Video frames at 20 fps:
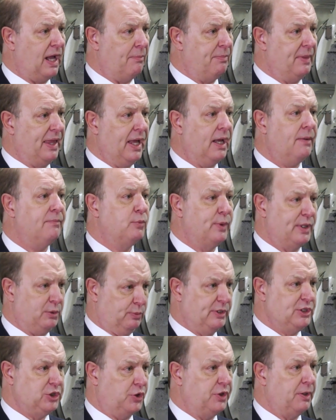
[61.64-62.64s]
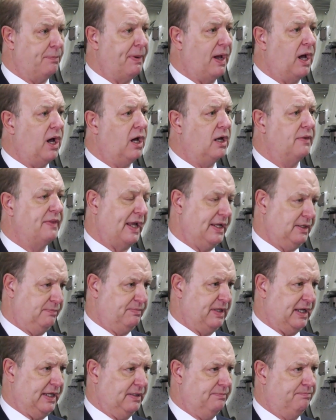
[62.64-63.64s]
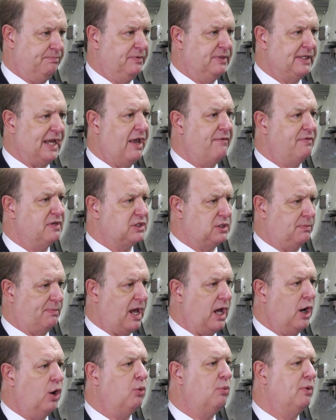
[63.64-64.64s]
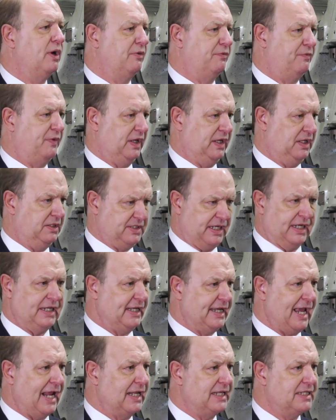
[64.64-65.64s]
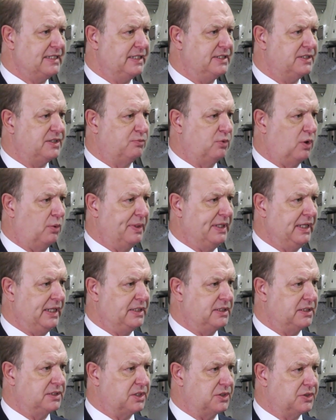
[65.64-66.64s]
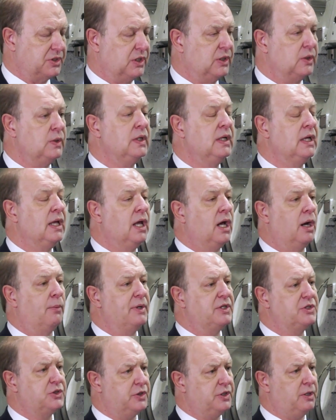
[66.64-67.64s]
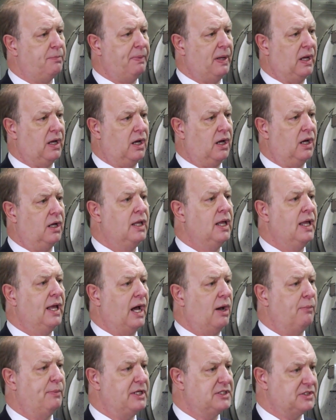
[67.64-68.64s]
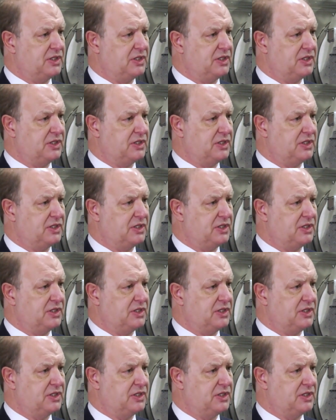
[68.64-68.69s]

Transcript: up there, we, we took the part, they, they gave us some help with the technicalities of what we needed to do, and we took the part and we